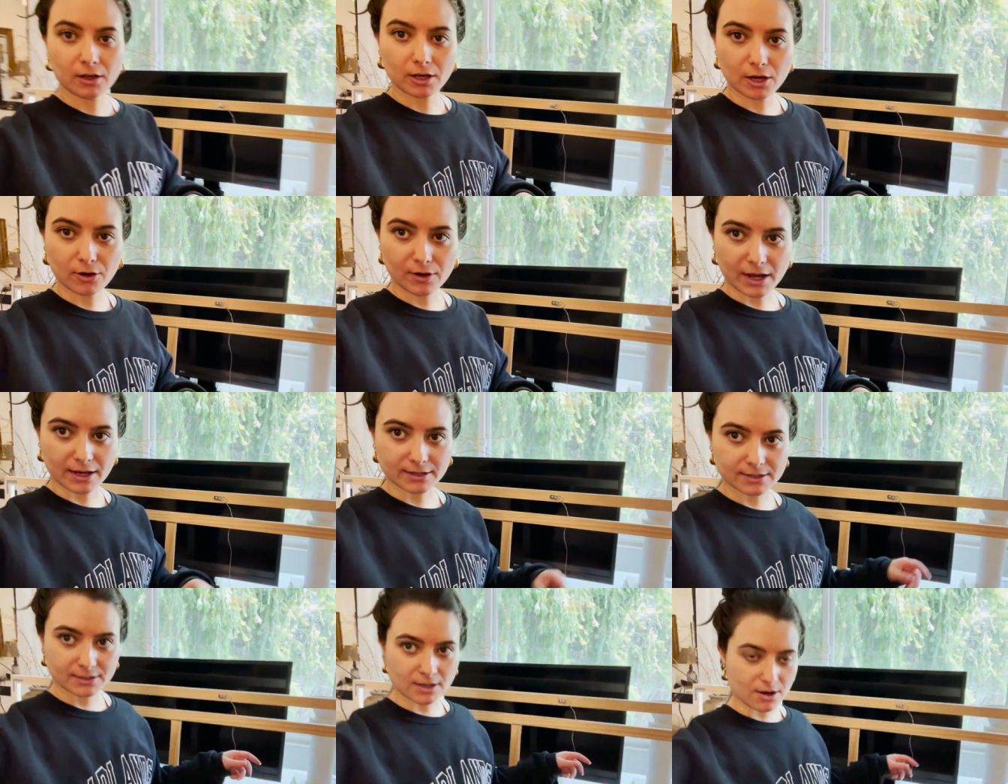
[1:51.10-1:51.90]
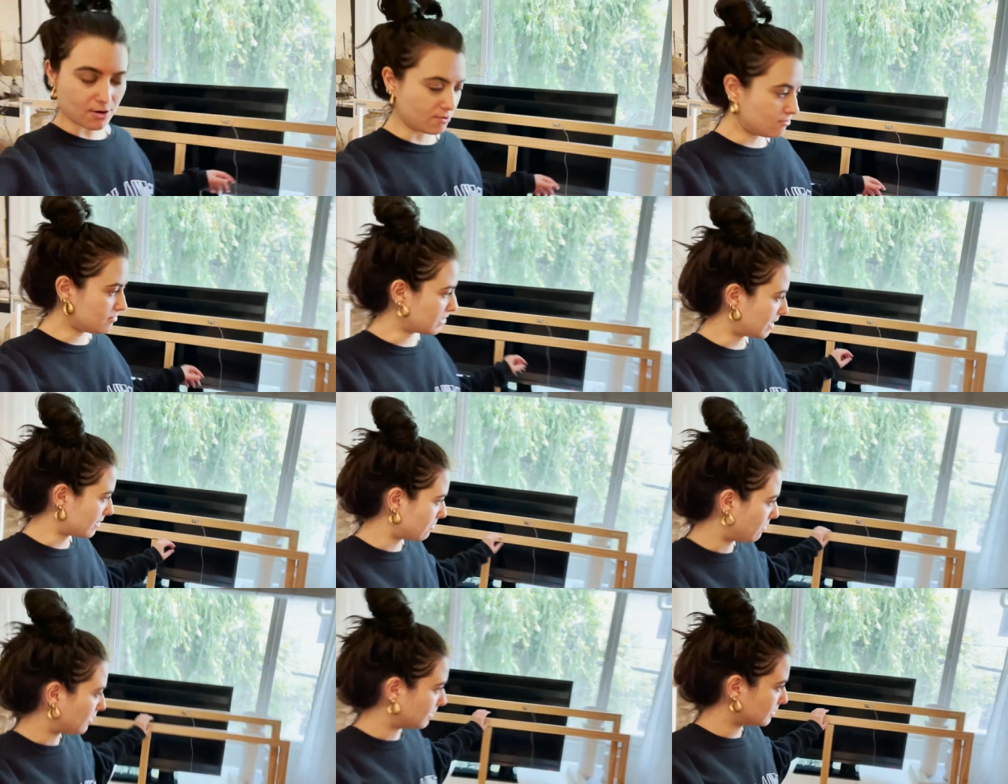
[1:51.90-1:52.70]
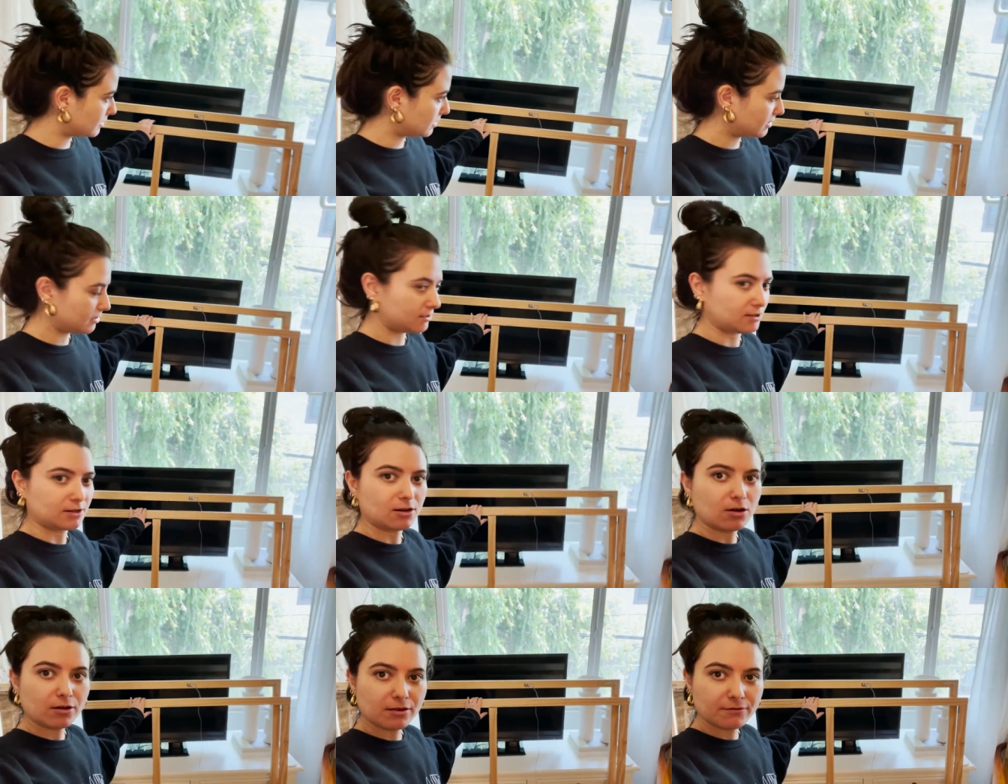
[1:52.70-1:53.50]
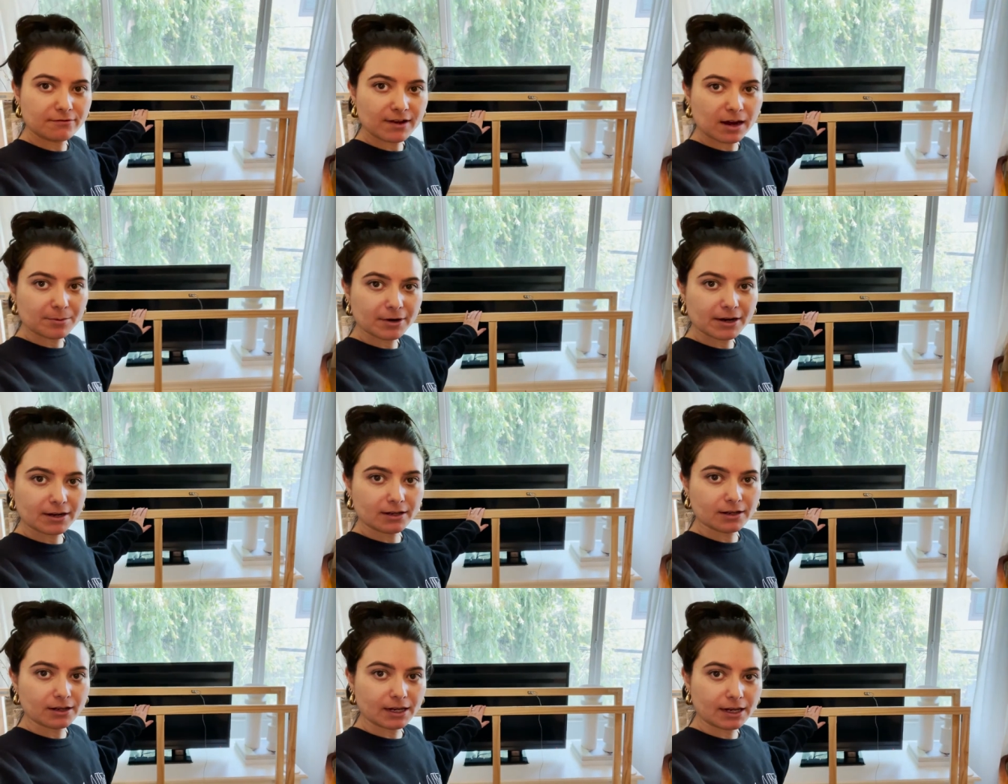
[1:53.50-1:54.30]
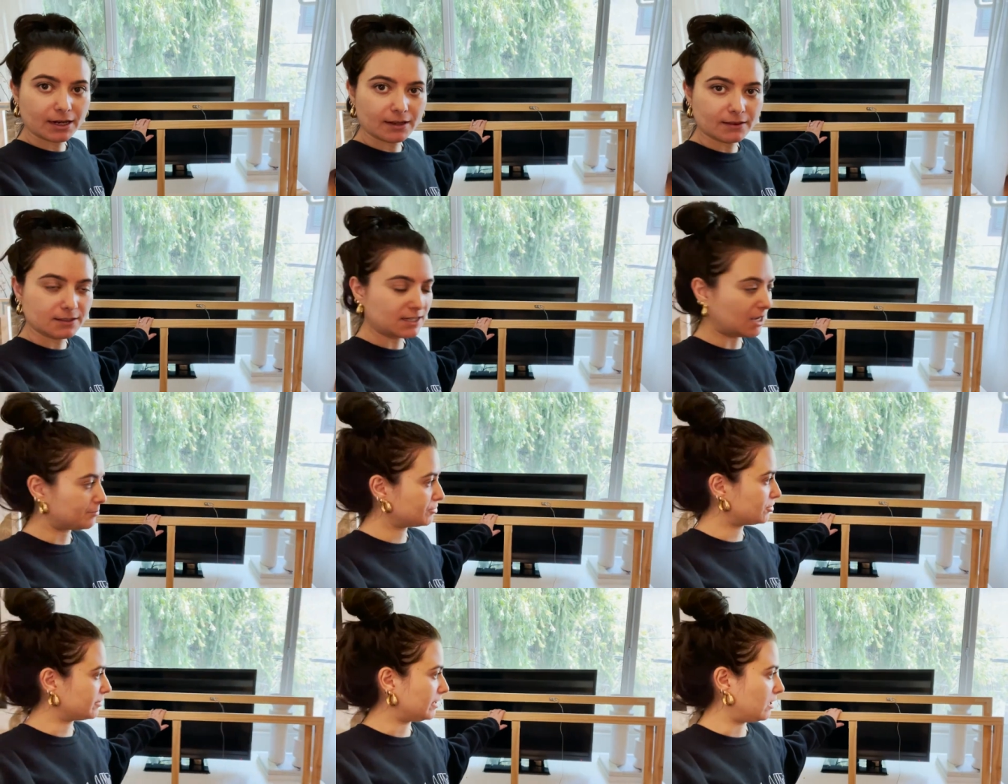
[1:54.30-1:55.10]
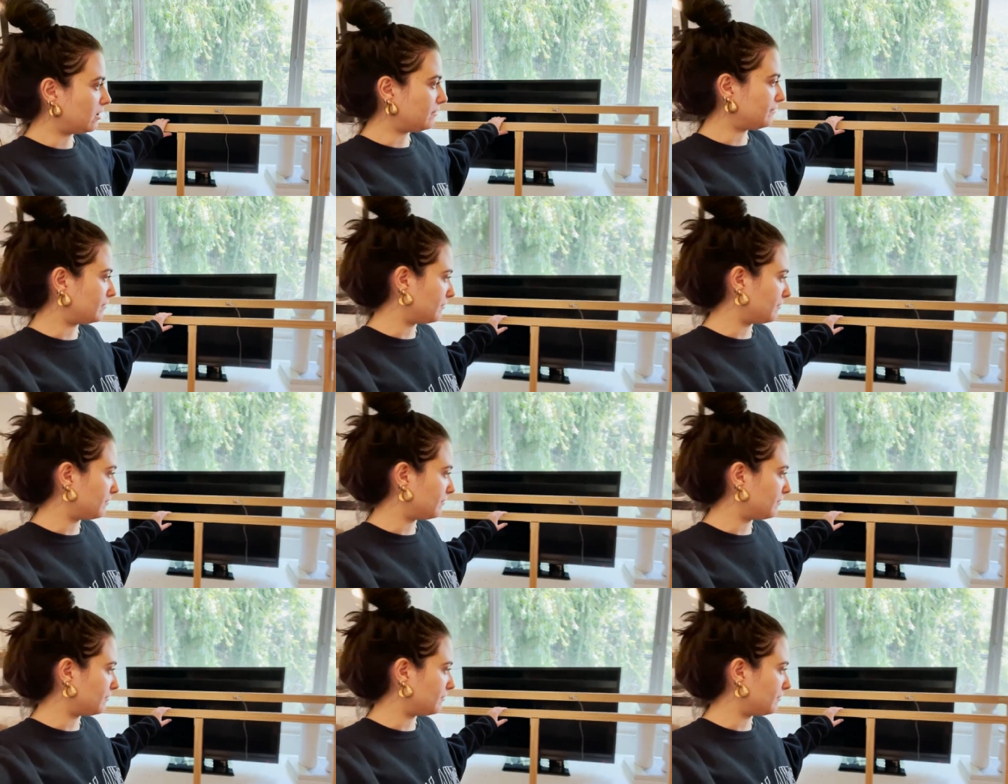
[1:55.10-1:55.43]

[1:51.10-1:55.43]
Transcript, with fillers: Okay, so I got all the fabric and the tapestry off the